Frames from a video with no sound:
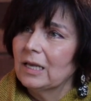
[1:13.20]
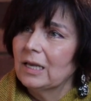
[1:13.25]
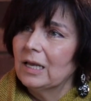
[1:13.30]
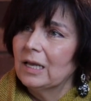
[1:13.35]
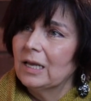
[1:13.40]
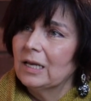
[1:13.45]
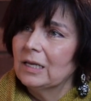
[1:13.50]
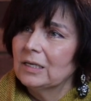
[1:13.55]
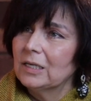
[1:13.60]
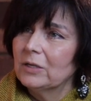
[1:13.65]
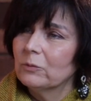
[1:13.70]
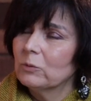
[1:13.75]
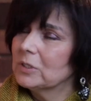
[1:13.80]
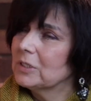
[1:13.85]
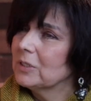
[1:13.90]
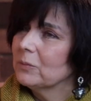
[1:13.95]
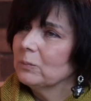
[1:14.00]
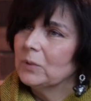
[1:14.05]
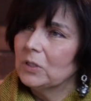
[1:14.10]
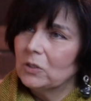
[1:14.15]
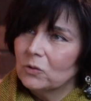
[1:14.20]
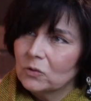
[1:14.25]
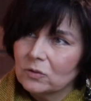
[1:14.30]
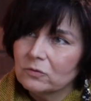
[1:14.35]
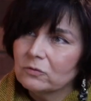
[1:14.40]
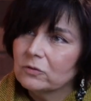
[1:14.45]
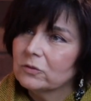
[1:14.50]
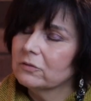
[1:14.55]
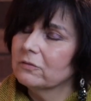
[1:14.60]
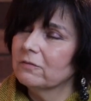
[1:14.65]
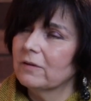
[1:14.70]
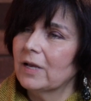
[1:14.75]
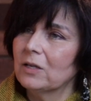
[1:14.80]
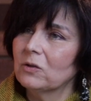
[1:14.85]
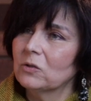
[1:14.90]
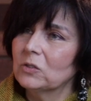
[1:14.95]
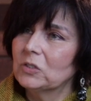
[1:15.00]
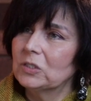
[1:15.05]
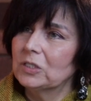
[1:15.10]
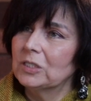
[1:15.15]
And it was a beautiful
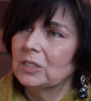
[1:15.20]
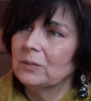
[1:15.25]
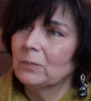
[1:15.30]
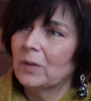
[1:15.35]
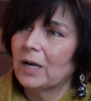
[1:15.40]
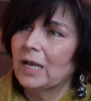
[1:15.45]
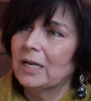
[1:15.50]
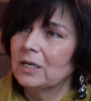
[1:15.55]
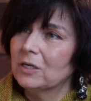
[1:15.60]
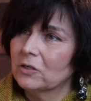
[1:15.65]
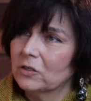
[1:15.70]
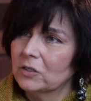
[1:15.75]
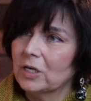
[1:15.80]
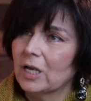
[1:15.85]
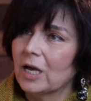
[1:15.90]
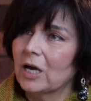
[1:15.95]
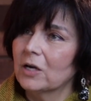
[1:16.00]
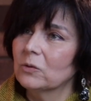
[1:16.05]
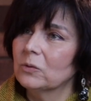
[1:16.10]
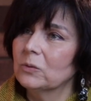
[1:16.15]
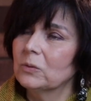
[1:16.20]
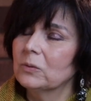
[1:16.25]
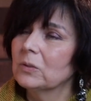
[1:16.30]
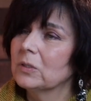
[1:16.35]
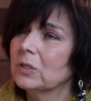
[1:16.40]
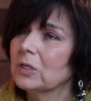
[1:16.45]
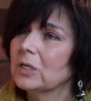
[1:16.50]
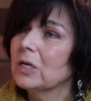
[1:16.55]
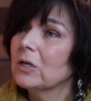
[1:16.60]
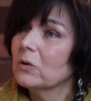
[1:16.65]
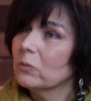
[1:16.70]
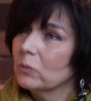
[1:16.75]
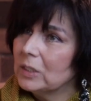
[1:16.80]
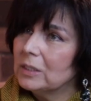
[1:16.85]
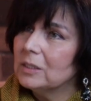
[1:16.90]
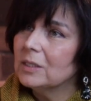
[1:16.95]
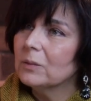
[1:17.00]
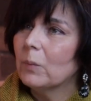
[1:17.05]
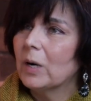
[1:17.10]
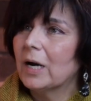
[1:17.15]
fellowship. I learned how to
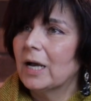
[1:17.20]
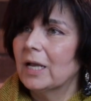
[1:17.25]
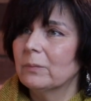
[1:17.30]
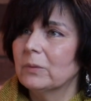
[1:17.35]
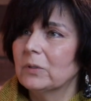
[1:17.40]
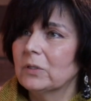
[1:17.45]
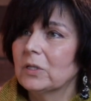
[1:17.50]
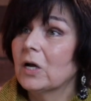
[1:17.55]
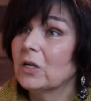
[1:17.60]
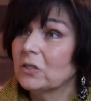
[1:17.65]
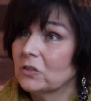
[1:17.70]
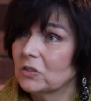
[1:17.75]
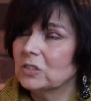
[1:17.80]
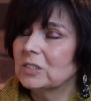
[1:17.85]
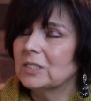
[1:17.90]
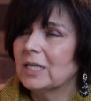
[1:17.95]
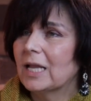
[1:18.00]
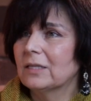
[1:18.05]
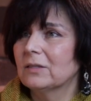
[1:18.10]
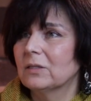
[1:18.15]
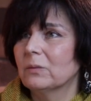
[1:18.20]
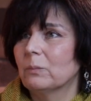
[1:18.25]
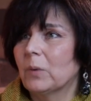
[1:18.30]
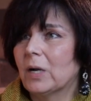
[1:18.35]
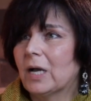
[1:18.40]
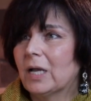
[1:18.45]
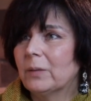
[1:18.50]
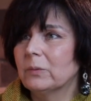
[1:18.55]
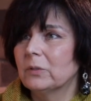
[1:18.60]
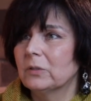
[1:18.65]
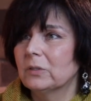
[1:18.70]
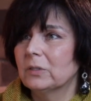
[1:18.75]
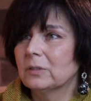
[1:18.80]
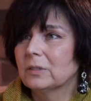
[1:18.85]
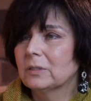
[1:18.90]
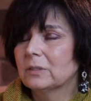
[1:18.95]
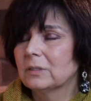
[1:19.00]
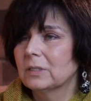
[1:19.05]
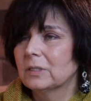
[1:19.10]
read the Bible, understand the Bible.